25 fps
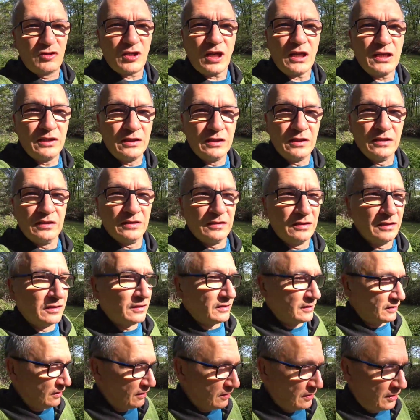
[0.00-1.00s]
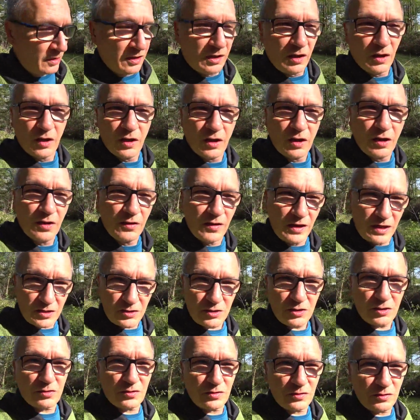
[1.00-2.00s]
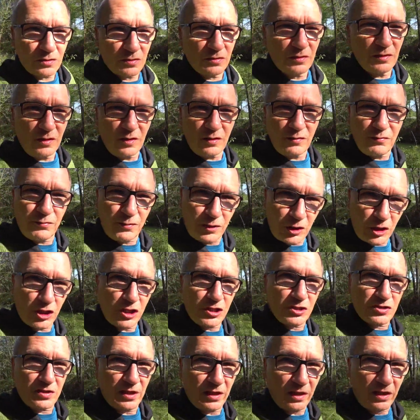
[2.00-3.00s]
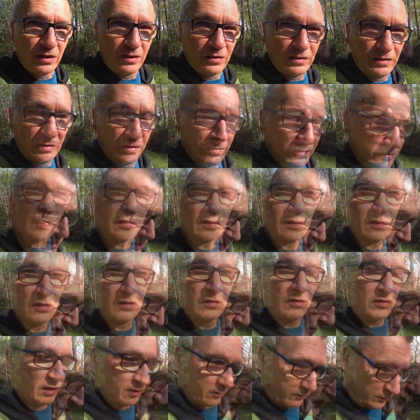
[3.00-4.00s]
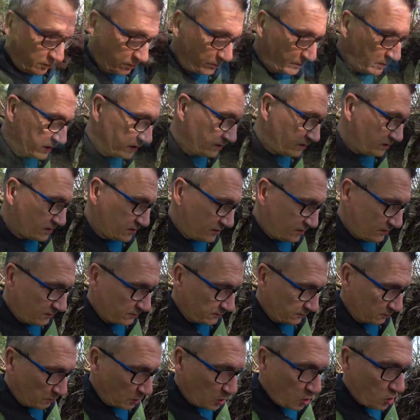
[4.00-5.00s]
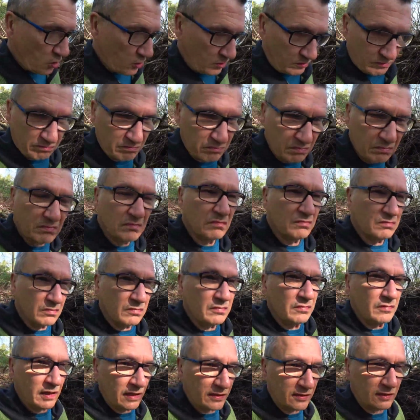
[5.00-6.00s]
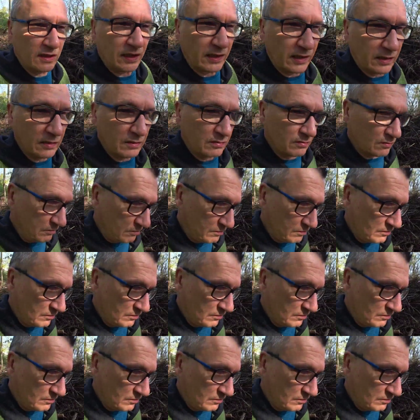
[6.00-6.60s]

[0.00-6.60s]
done. This is efficiency. And for me is even more, let's say,